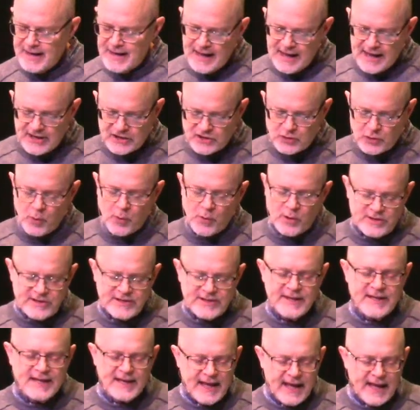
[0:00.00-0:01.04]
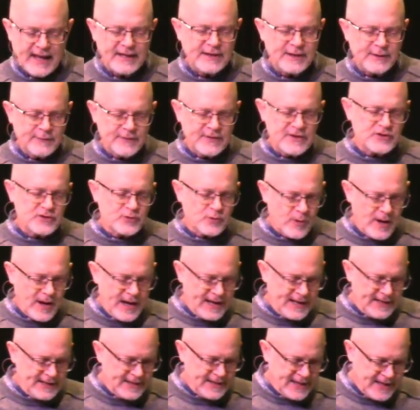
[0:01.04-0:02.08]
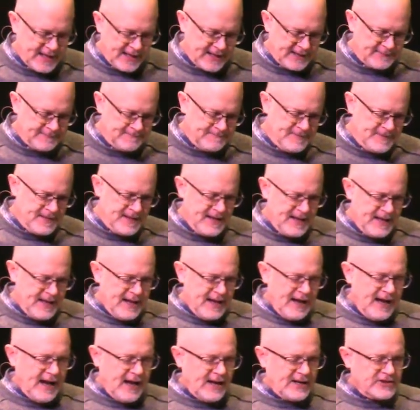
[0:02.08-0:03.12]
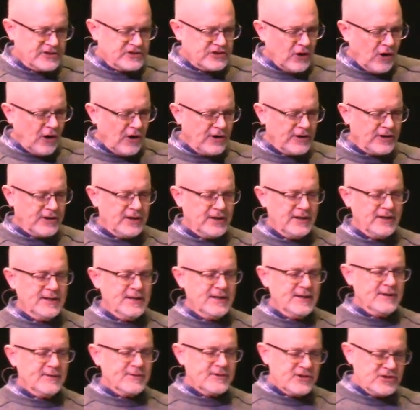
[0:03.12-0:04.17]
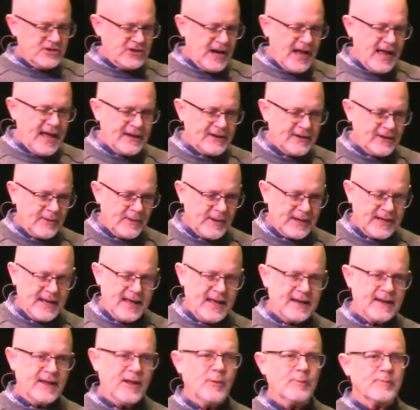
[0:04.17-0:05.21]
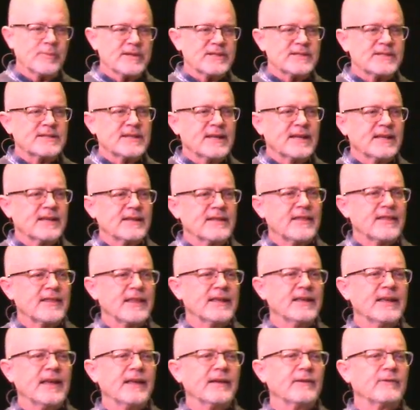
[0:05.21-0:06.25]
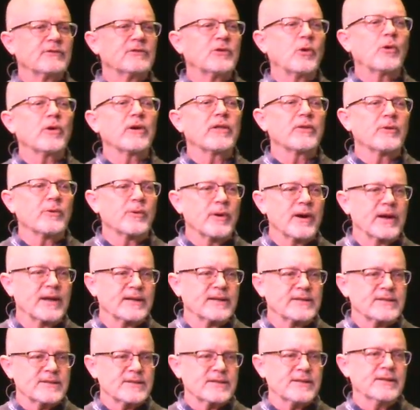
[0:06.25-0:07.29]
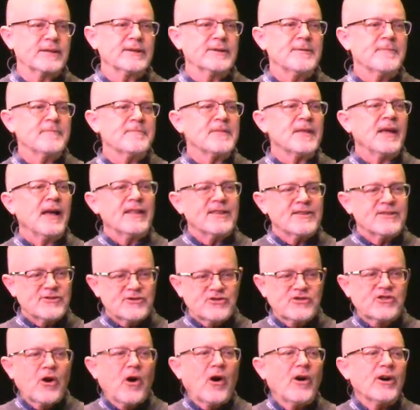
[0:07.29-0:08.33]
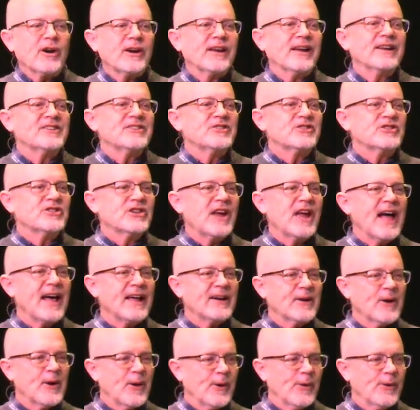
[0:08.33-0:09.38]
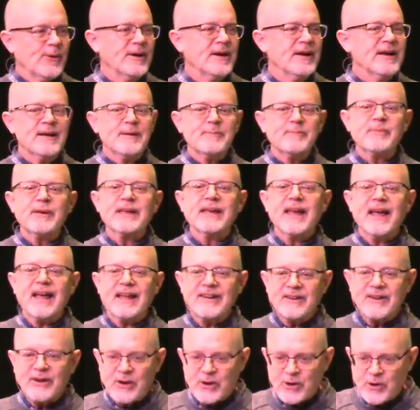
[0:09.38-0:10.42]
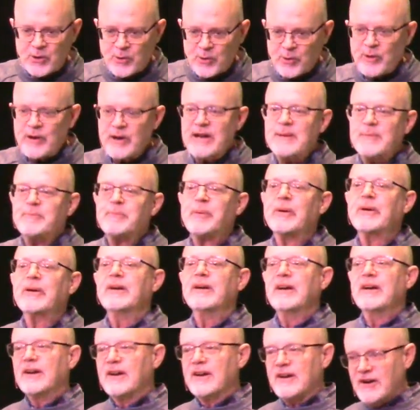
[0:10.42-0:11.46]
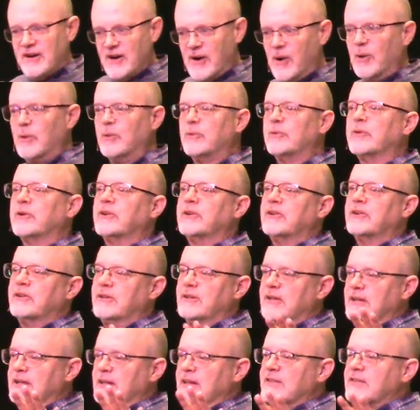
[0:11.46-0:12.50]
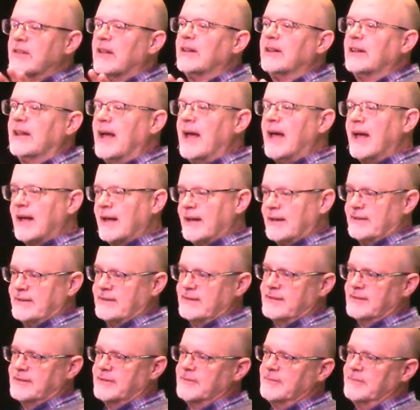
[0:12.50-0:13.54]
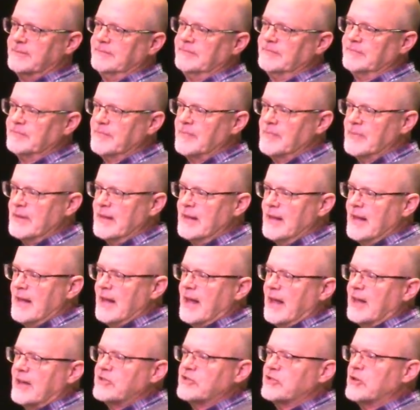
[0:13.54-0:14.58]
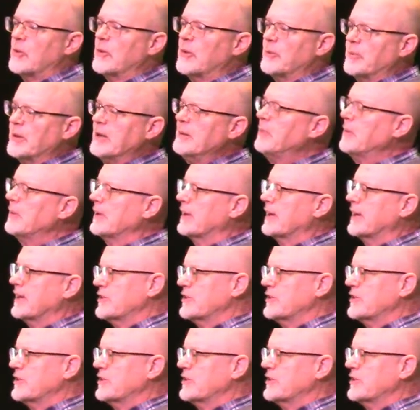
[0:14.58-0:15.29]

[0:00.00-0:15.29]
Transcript: And towards the end of his reign, then, a dark shadow, I can't help but think, thinking of Lord of the Rings, this dark shadow began to creep over the land. And so the people in